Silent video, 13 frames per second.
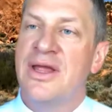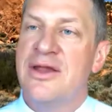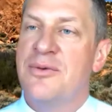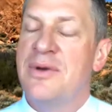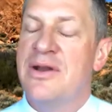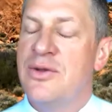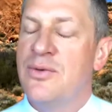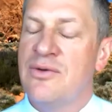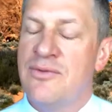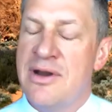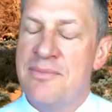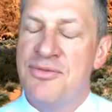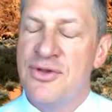on. You you
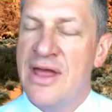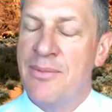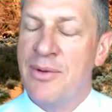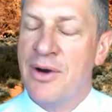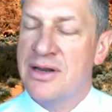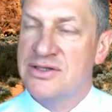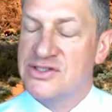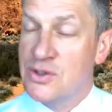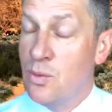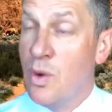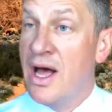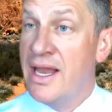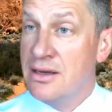ripped through that part. So
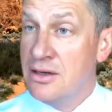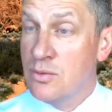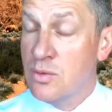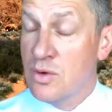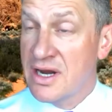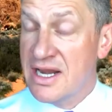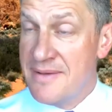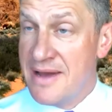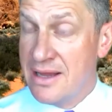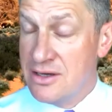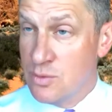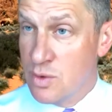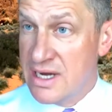one, you're working
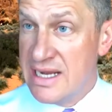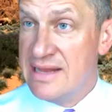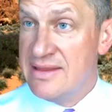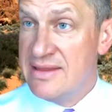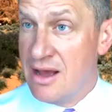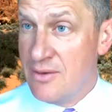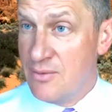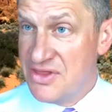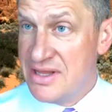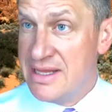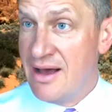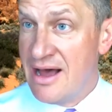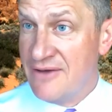about you're working in the
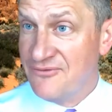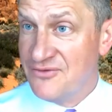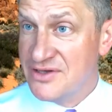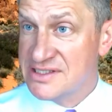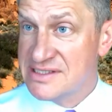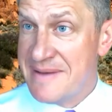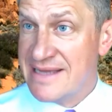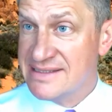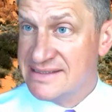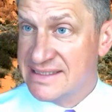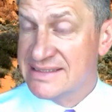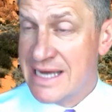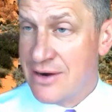within the office about mm-hmm.
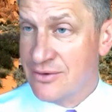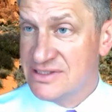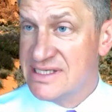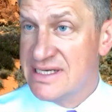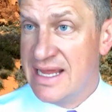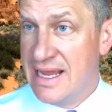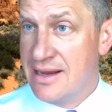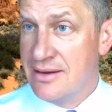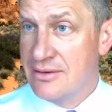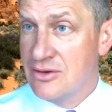six hours a day.